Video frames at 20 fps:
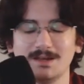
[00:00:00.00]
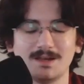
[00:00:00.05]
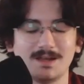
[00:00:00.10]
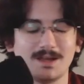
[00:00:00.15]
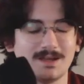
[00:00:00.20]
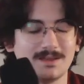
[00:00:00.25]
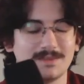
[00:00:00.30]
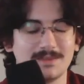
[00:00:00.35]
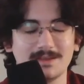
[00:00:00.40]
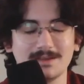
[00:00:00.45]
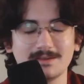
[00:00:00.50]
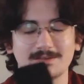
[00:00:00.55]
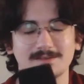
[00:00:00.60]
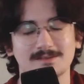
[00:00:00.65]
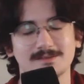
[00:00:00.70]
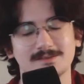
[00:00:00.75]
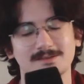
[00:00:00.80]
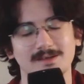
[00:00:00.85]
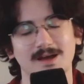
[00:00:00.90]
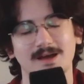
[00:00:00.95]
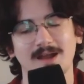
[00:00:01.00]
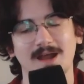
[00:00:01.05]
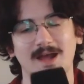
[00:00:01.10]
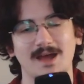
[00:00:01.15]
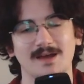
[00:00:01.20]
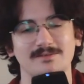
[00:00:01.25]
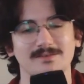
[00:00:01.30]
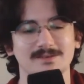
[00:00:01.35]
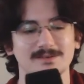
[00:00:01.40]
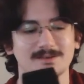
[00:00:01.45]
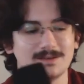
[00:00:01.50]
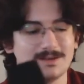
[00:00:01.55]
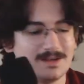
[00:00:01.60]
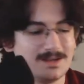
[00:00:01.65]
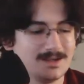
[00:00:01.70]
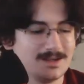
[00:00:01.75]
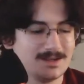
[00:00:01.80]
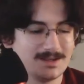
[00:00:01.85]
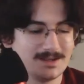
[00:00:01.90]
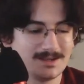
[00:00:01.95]
And this does not have it.
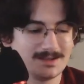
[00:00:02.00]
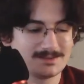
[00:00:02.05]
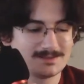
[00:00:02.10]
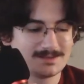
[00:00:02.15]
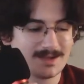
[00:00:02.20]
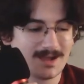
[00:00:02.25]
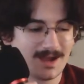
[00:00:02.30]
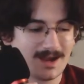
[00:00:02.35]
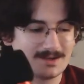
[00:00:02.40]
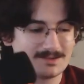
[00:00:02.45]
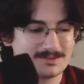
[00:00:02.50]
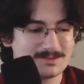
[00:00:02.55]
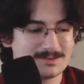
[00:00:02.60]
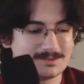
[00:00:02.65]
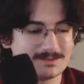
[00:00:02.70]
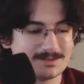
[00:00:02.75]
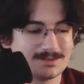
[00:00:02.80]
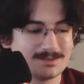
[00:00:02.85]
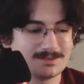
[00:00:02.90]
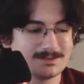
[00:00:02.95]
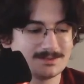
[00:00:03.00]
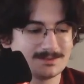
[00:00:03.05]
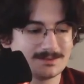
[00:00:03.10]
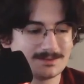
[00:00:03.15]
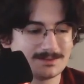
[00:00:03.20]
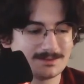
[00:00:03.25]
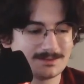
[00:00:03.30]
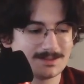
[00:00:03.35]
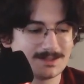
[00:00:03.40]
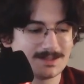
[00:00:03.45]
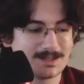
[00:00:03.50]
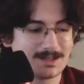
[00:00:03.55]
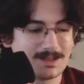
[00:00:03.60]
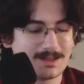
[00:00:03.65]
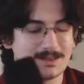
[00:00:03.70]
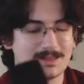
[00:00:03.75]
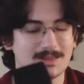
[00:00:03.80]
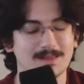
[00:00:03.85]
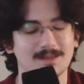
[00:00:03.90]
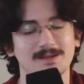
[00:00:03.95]
It's actually
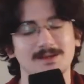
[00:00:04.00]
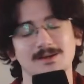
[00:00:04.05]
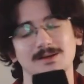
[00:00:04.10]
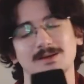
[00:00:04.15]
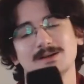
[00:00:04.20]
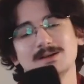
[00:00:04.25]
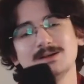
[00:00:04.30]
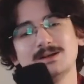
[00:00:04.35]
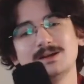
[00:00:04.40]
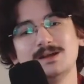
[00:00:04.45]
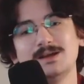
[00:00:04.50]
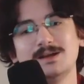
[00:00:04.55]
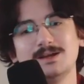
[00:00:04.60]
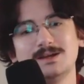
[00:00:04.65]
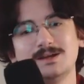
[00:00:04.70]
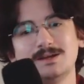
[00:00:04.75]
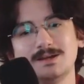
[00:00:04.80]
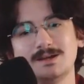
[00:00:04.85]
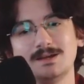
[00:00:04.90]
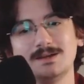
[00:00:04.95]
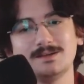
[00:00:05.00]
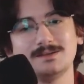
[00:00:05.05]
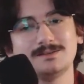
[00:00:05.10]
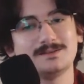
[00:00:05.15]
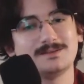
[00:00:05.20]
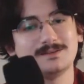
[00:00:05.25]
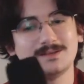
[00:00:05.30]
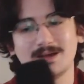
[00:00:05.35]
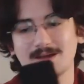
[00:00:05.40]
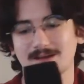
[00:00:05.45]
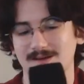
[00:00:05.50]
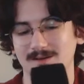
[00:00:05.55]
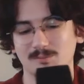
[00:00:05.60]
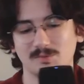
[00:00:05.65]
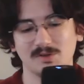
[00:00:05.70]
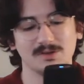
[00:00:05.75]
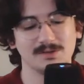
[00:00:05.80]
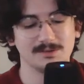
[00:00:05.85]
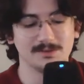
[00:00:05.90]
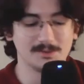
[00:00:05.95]
clear. It's not going to
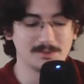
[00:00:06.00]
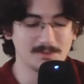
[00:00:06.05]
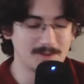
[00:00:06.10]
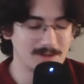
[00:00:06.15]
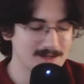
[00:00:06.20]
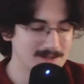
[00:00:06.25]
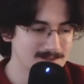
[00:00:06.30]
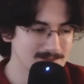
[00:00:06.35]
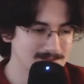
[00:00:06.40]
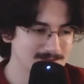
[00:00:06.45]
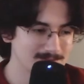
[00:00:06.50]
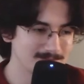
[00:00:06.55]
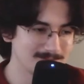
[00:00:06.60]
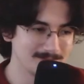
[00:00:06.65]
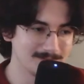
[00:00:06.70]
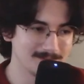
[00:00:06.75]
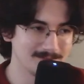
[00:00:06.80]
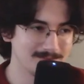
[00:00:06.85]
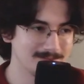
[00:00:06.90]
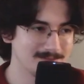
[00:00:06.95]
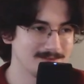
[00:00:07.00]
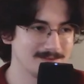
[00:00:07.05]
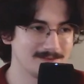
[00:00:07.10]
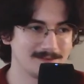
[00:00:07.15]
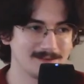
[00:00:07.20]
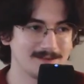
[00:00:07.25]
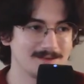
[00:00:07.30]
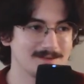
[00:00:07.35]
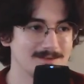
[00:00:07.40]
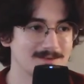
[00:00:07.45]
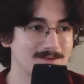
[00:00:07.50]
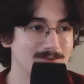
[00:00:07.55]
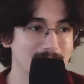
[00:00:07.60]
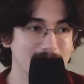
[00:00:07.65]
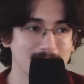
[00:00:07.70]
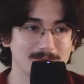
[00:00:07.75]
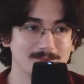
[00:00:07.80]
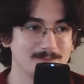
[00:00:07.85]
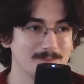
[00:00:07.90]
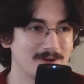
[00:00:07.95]
blow you away with like,
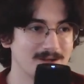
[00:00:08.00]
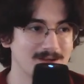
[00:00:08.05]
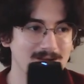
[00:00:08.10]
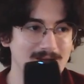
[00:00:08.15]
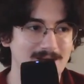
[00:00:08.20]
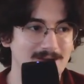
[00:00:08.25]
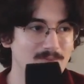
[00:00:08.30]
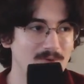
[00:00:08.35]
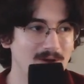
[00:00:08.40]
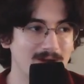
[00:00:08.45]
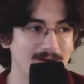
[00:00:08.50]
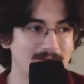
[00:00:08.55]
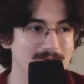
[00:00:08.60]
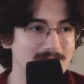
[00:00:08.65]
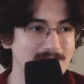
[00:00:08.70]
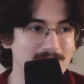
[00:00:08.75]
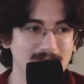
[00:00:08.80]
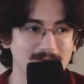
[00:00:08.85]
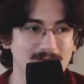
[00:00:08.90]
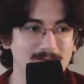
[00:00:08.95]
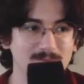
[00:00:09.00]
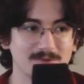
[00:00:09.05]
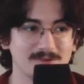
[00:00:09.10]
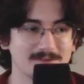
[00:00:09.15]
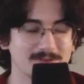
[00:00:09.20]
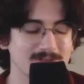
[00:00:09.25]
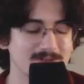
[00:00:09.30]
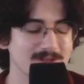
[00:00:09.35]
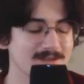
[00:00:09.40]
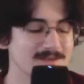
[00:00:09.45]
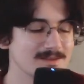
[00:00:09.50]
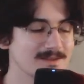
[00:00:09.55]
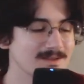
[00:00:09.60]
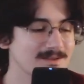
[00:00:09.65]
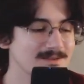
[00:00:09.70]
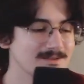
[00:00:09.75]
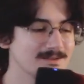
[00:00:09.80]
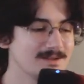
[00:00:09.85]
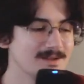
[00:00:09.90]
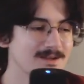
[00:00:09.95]
oh my God, wow, I've never heard music like
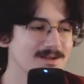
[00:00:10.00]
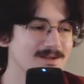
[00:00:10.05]
this.